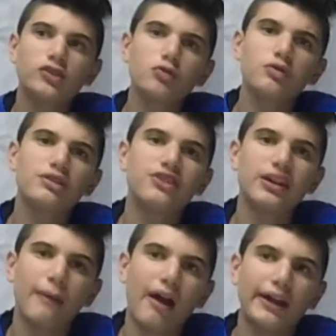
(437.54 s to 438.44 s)
when you think
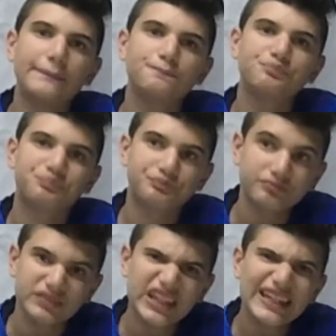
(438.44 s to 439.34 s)
about it,
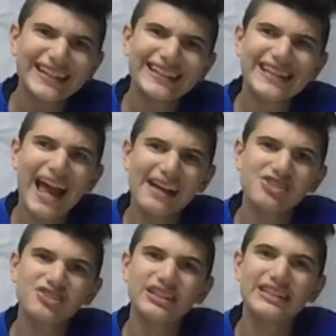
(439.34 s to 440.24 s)
it's
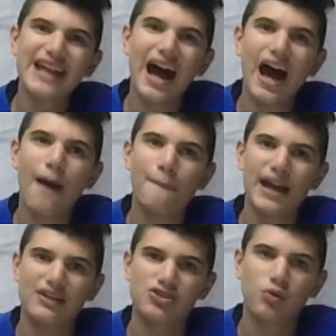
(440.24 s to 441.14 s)
actually not a
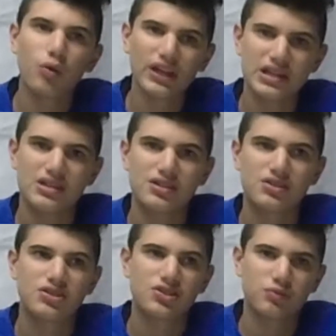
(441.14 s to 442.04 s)
bad choice
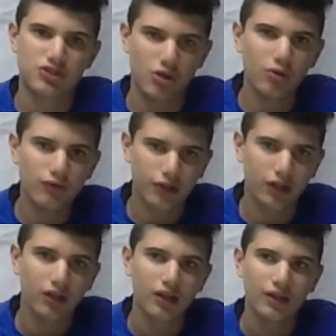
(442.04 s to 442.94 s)
to switch over
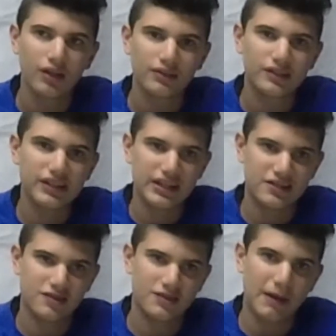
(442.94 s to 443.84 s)
to the
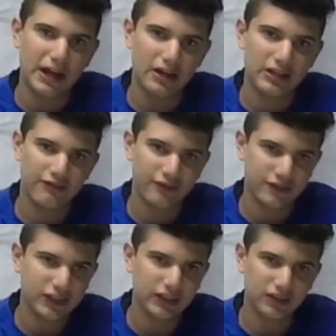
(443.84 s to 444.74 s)
Acer Aspire
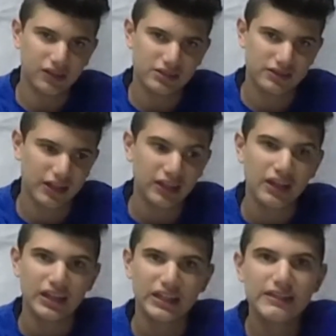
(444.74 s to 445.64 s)
E15, because like,
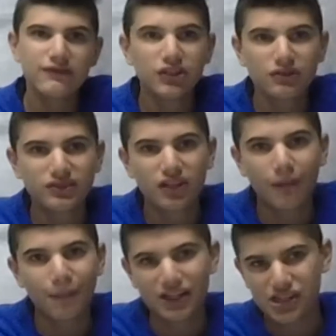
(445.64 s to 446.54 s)
even though it's a little
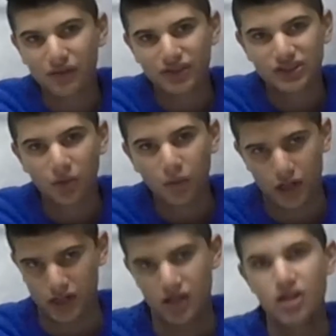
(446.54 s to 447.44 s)
budget, it will still
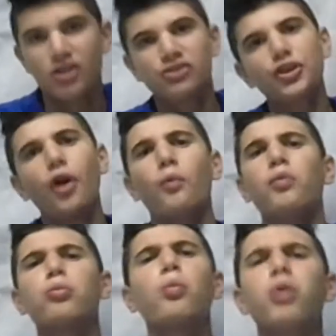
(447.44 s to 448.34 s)
work. So,
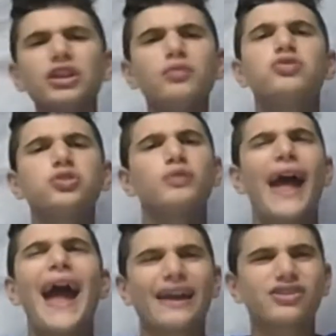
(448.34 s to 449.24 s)
what do you do to
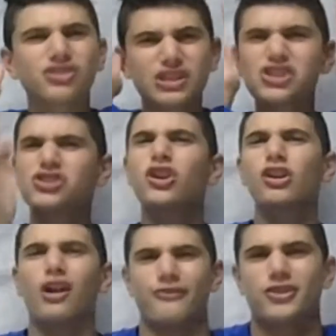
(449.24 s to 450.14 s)
actually
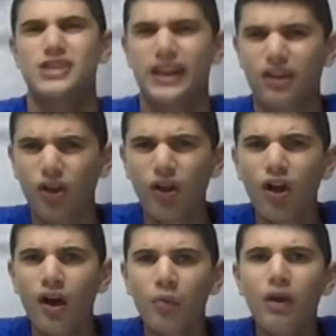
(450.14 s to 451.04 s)
start off your channel?
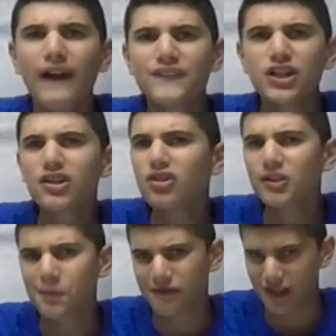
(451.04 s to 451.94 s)
Well, if you're going to go
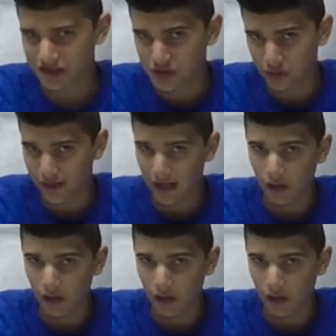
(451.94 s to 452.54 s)
the professional route,